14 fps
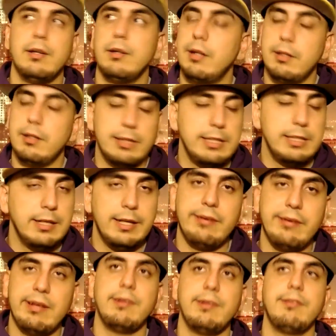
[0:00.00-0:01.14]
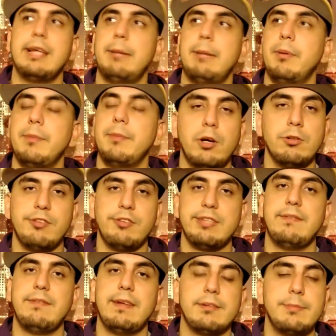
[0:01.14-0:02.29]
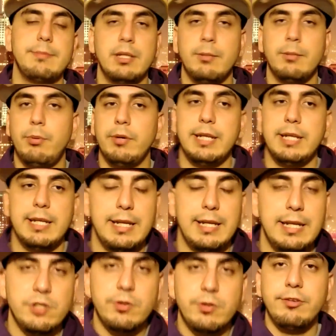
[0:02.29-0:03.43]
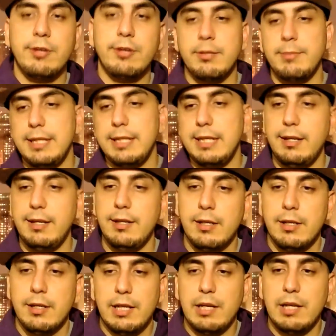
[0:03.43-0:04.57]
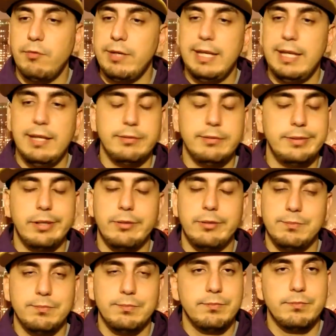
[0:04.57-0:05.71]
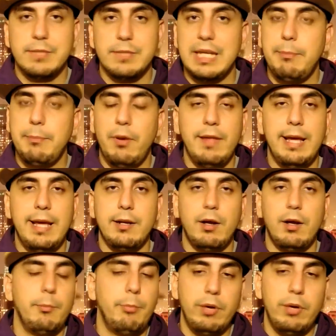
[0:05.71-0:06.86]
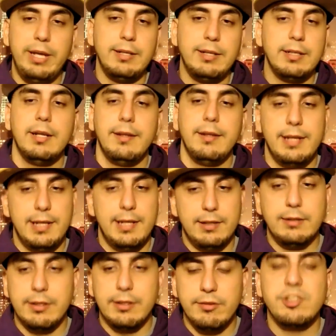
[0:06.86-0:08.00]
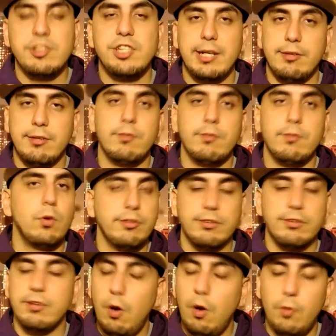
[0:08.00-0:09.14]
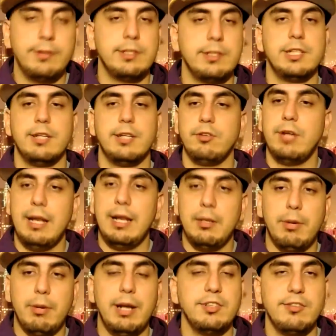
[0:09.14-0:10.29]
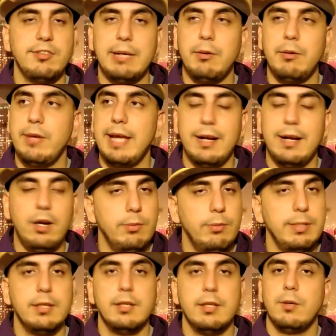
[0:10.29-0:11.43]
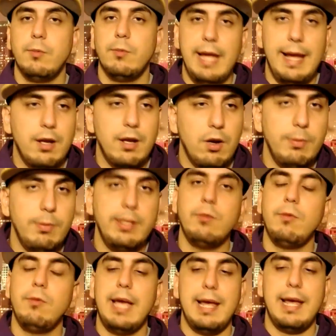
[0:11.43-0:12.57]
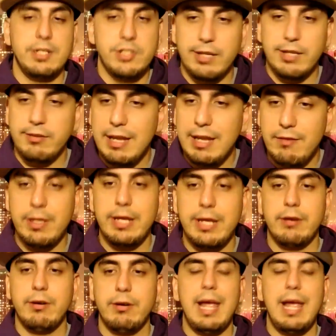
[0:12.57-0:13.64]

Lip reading: The young guys have to step up. The coaching staff has to be on point, and injuries are going to be key. If we can, keep all that on point, then there's a chance. Of course, there's always a chance. You got LeBron, just like when we had Kobe. We had a chance every year.